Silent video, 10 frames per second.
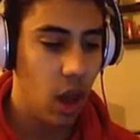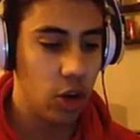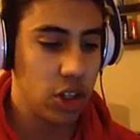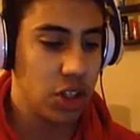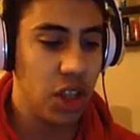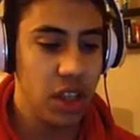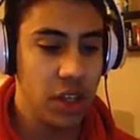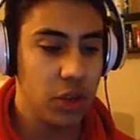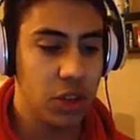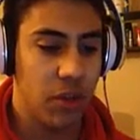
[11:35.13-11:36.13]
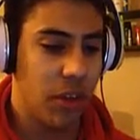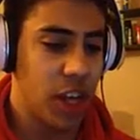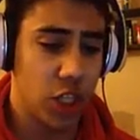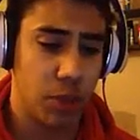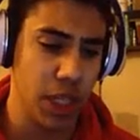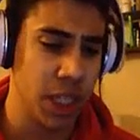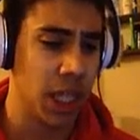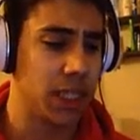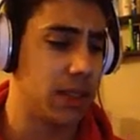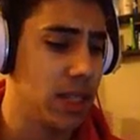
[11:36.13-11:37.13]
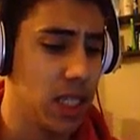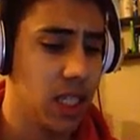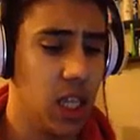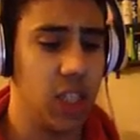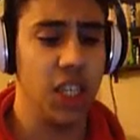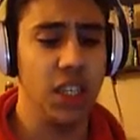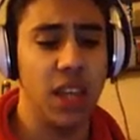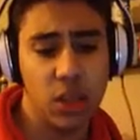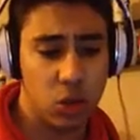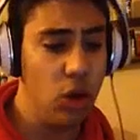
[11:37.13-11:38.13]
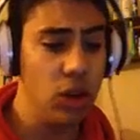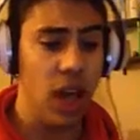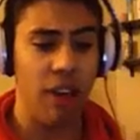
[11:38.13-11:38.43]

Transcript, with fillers: I was just dealing with some financial business. Nothing that could